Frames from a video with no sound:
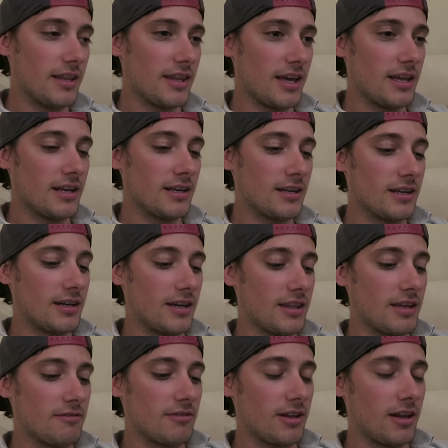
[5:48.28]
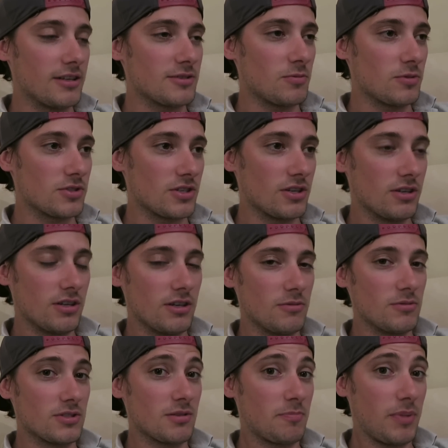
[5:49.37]
And then I then realised it wasn't her, it
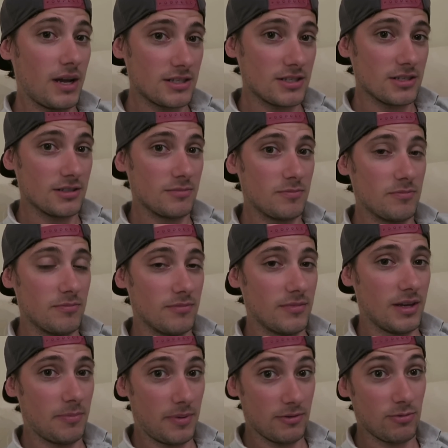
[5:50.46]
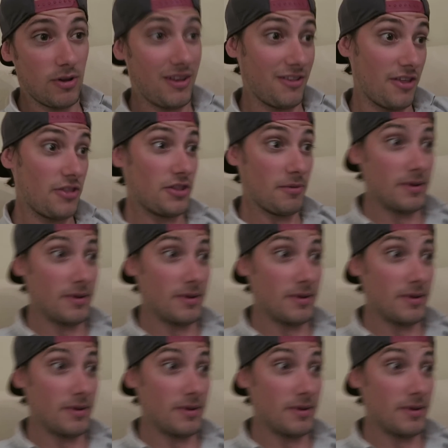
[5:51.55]
was the badger. Which